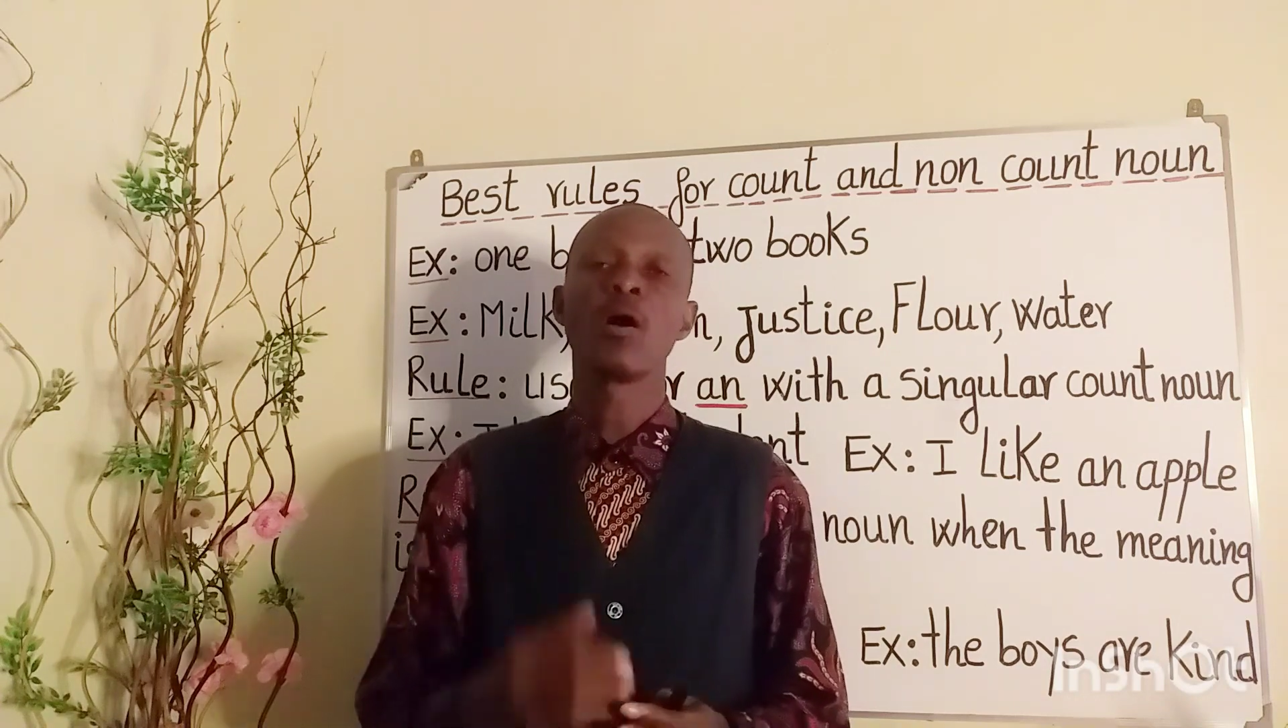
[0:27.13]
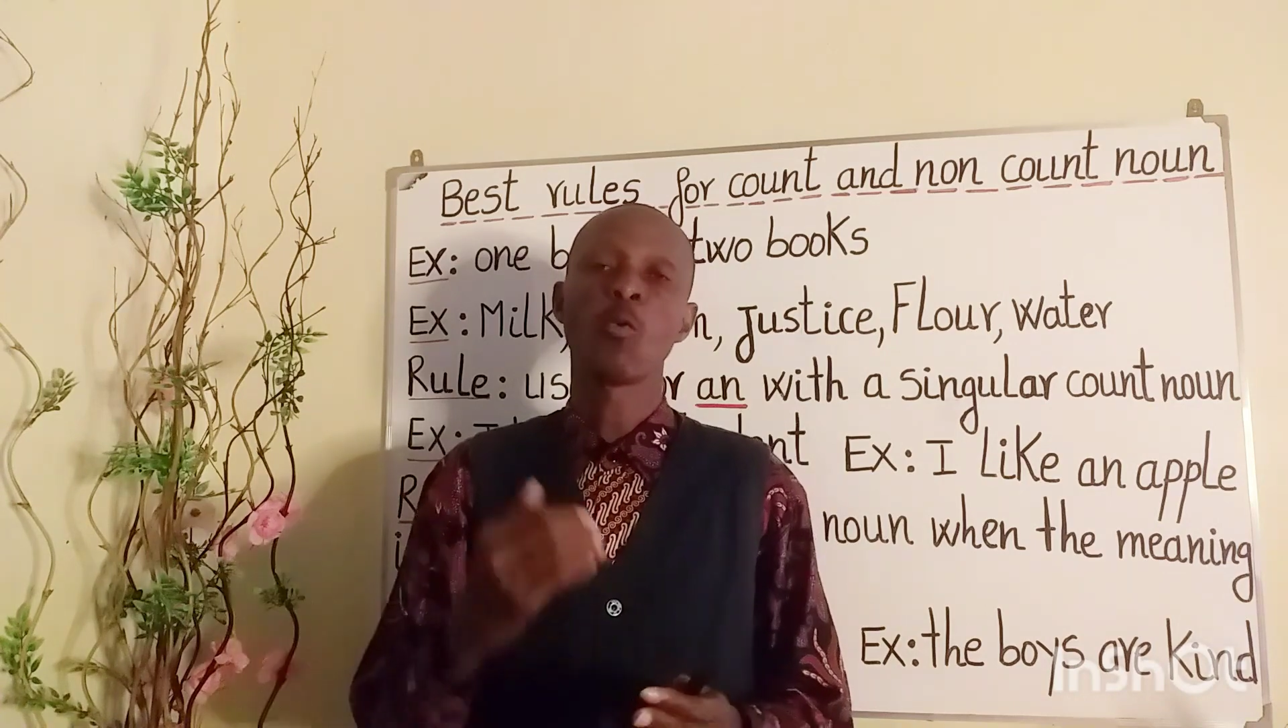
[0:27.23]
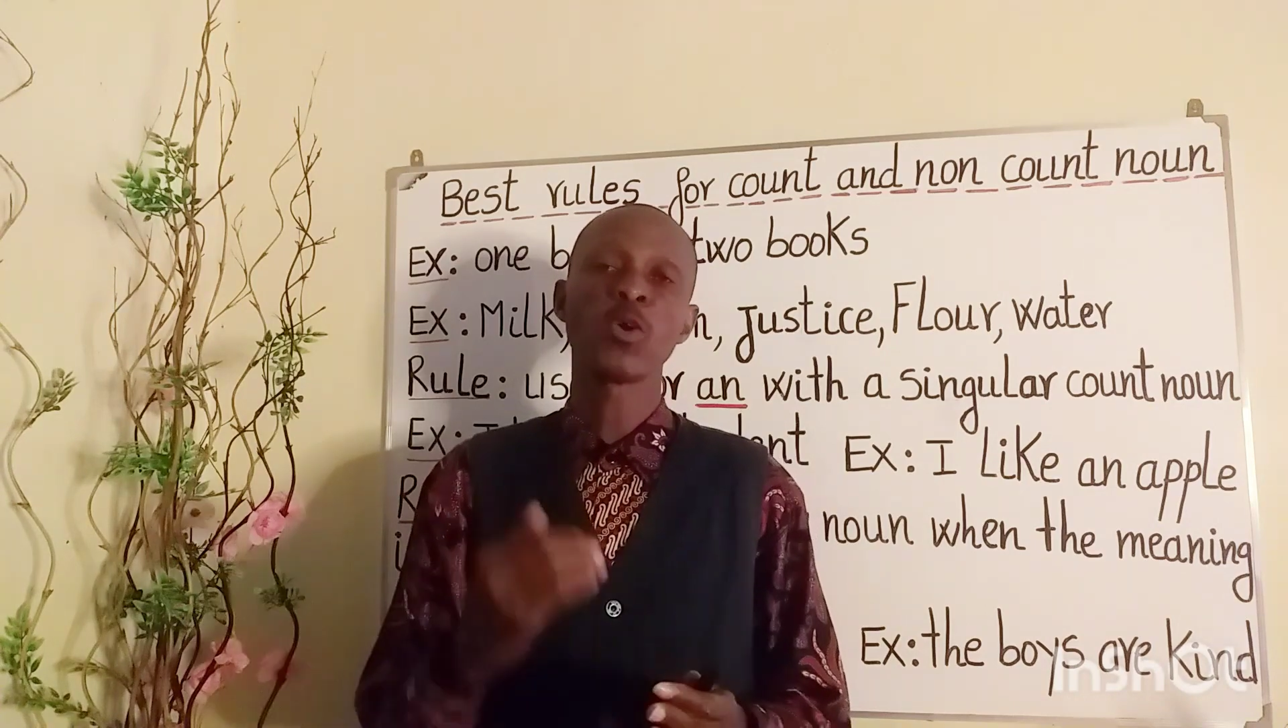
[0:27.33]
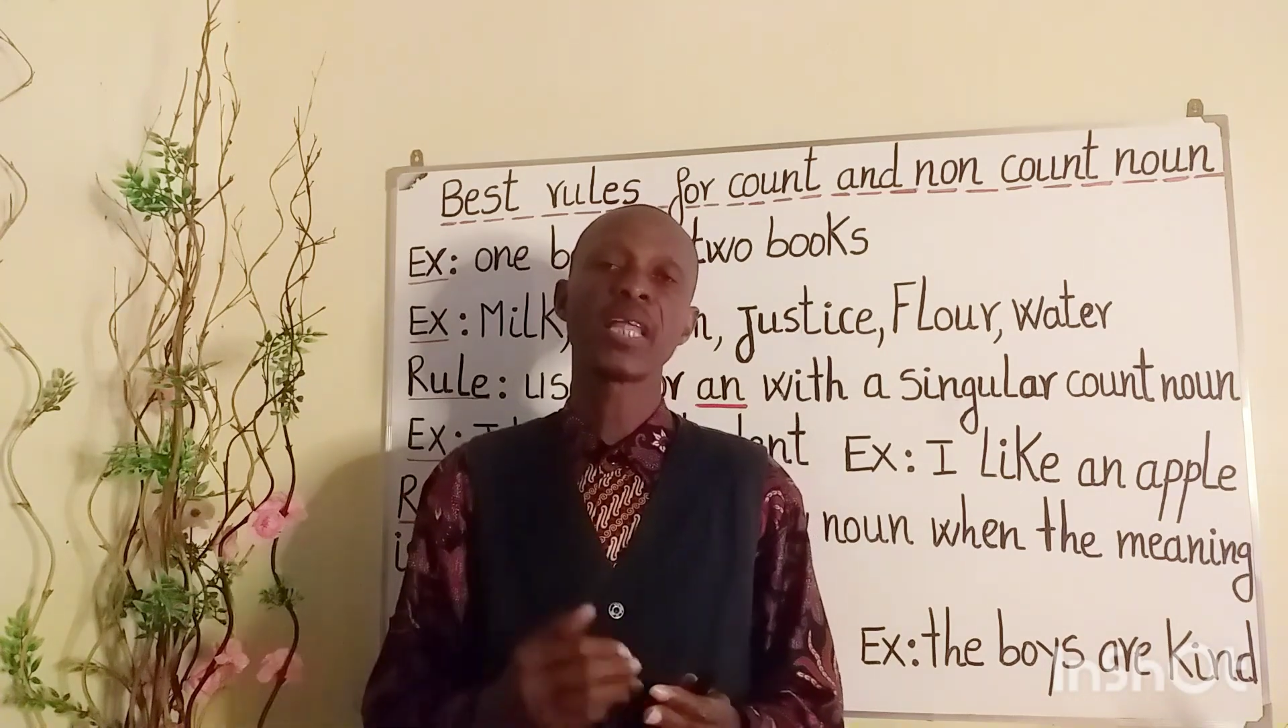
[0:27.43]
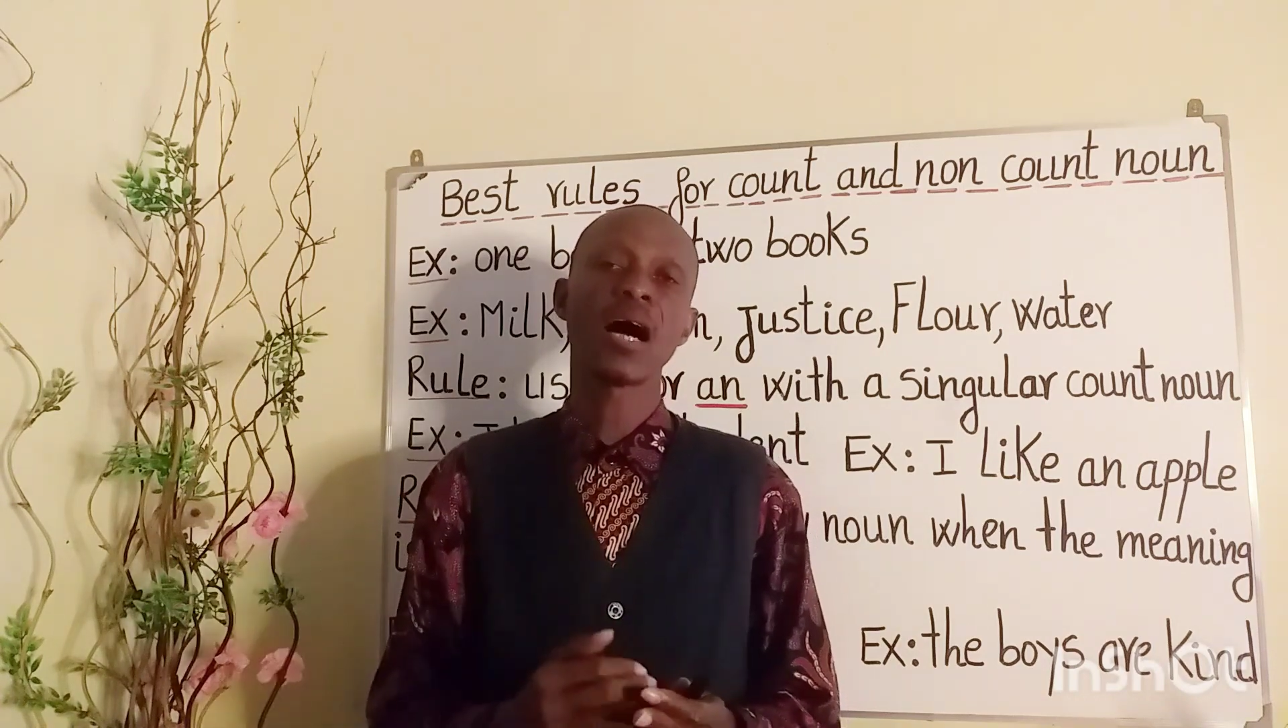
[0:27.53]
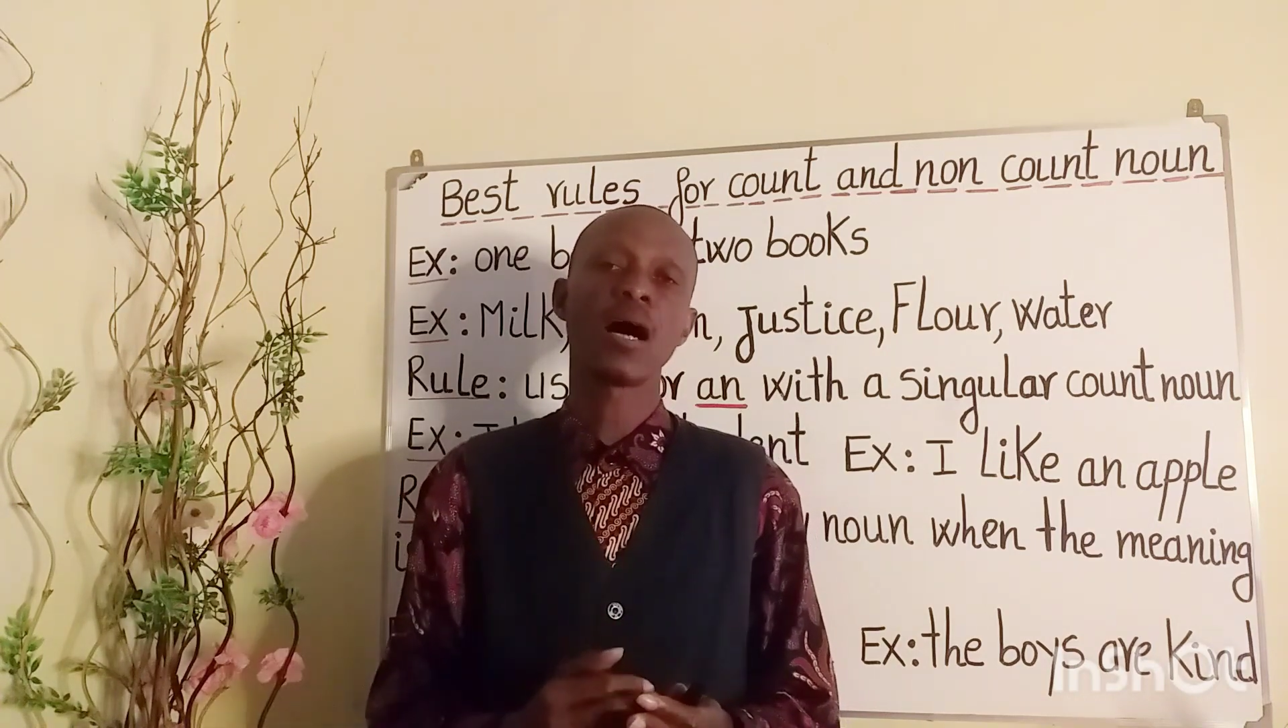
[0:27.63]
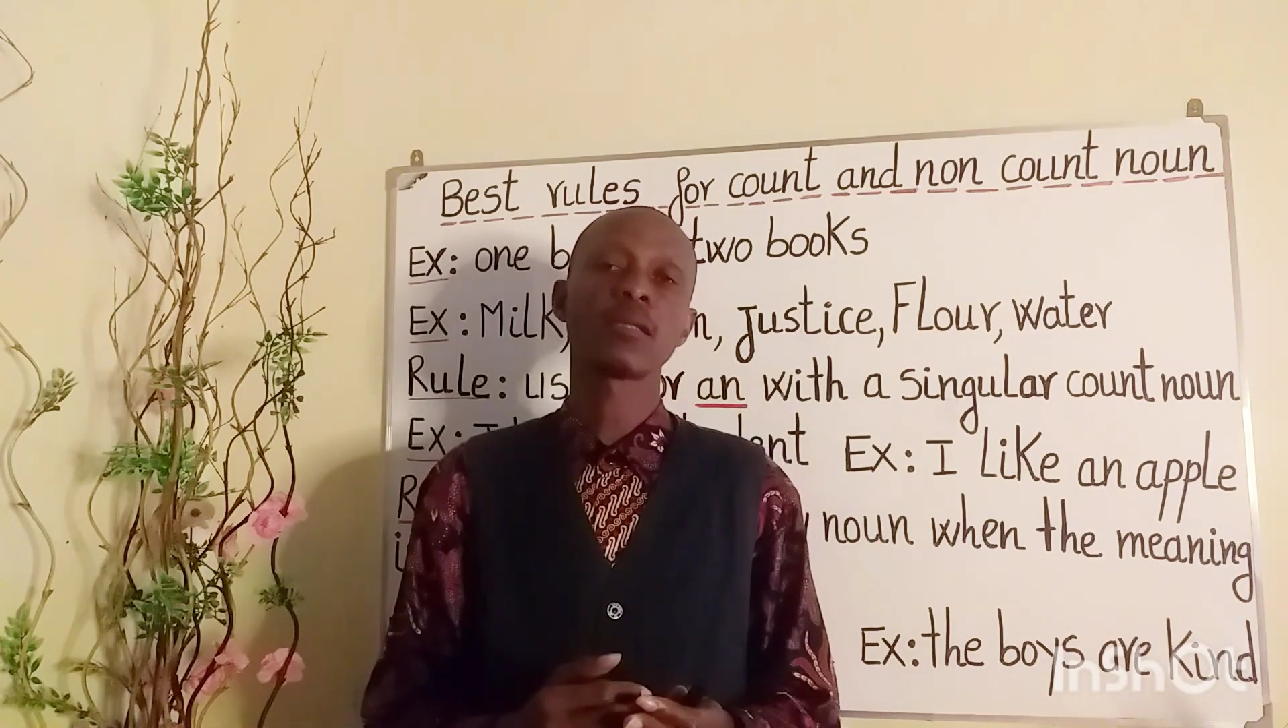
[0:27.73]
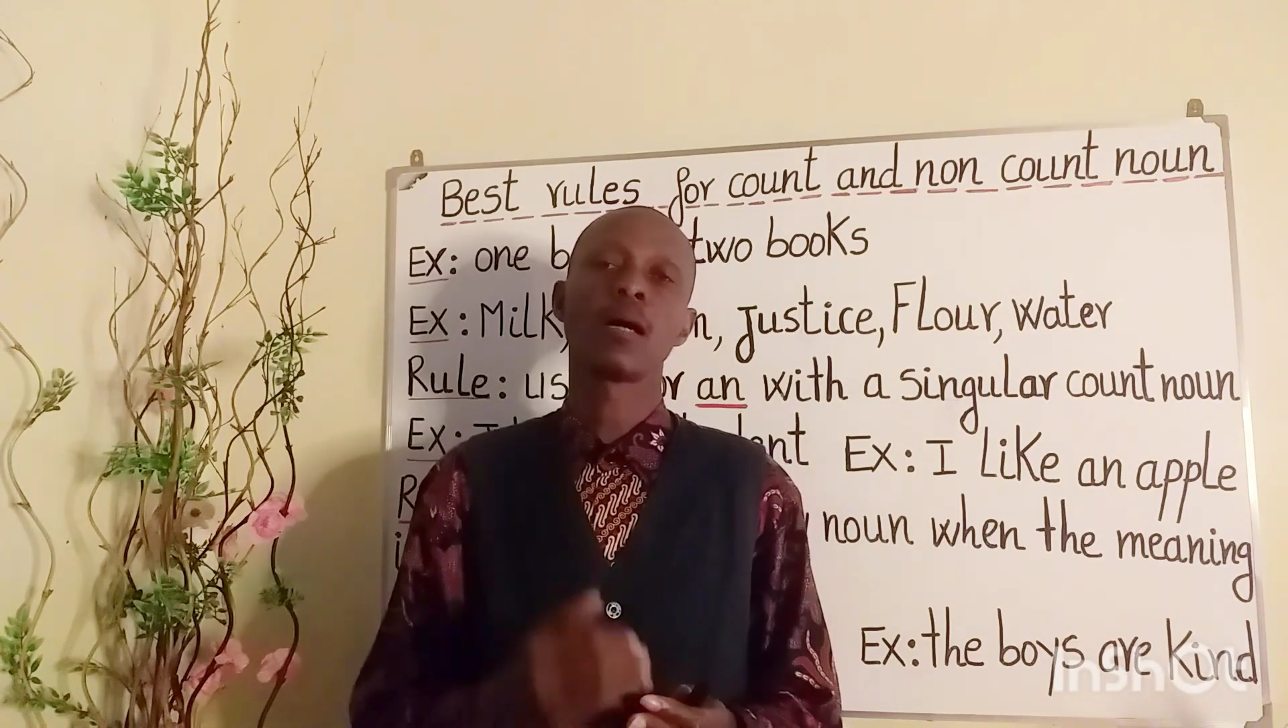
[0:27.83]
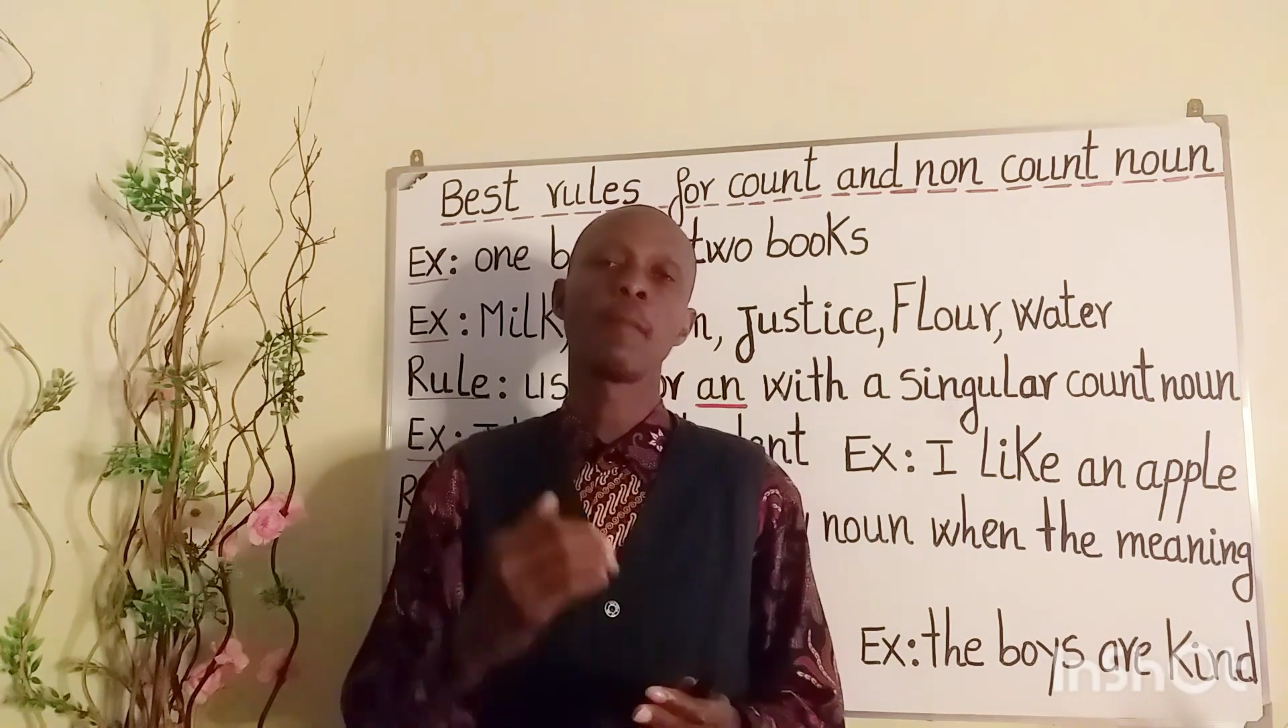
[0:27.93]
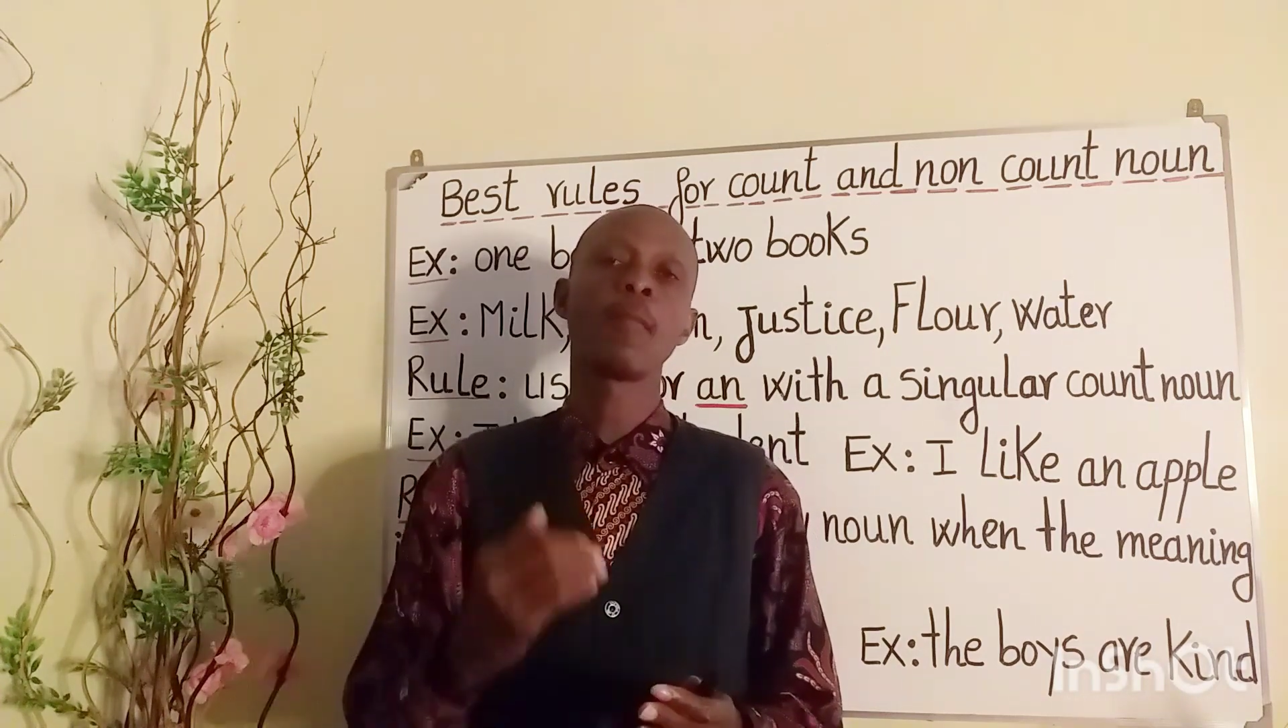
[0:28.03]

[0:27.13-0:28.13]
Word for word: without